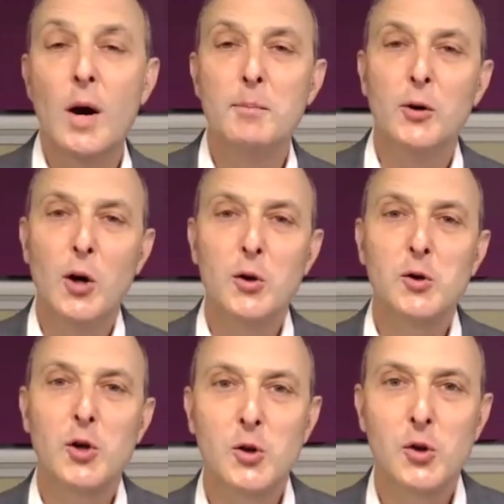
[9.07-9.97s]
I'm your host,
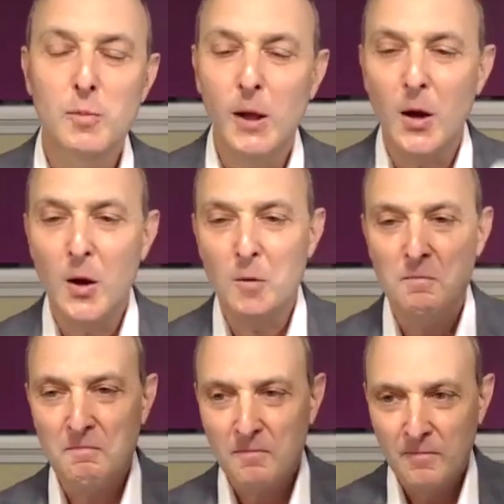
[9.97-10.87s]
Joe
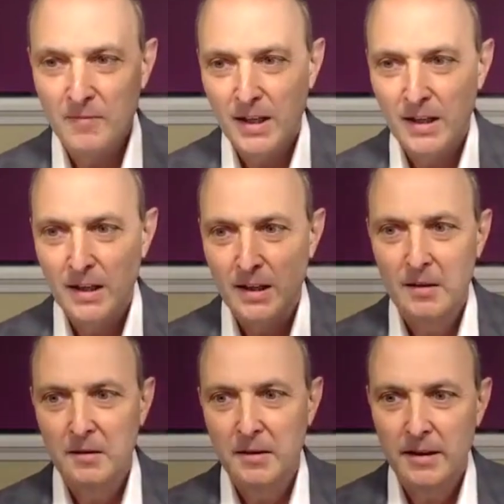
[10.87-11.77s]
Tumalo.
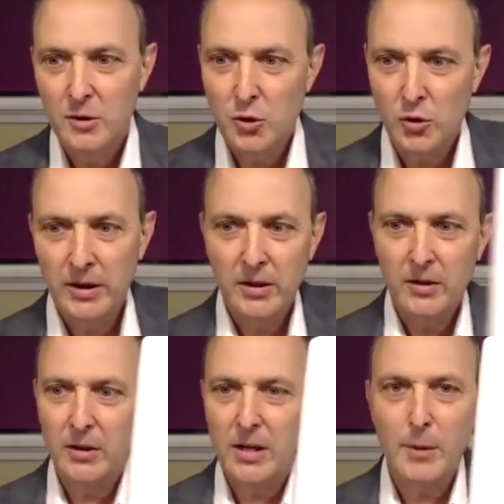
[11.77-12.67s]
Enjoying
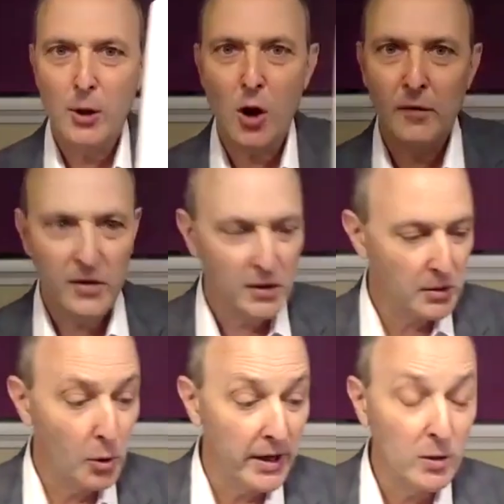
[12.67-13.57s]
your cup of coffee
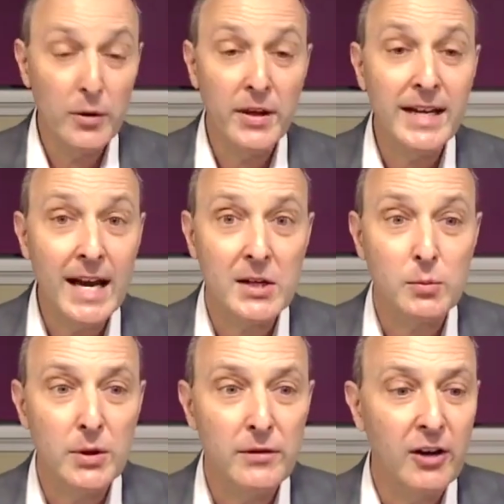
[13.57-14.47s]
this morning with a
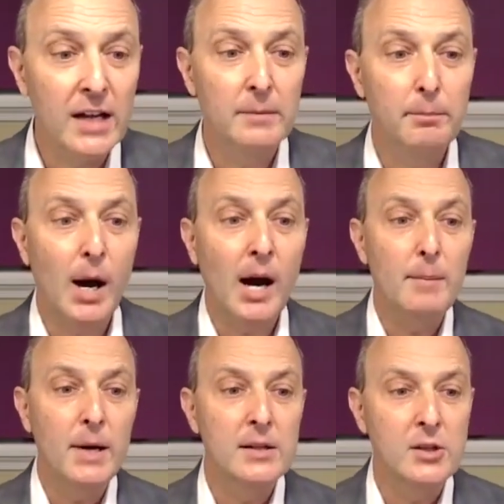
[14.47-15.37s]
guest, with a friend,
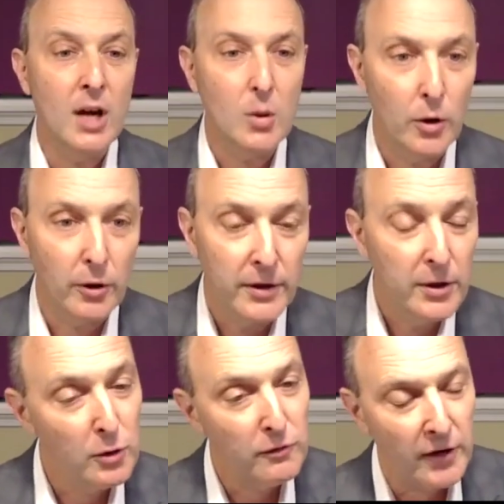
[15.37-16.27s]
Bob Duckworth, a
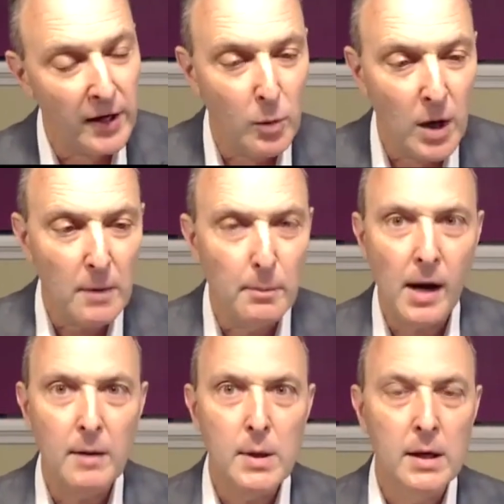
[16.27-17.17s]
new friend. Welcome,
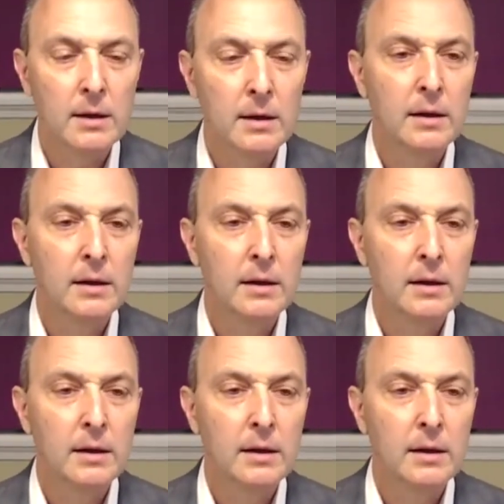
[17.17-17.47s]
Bob.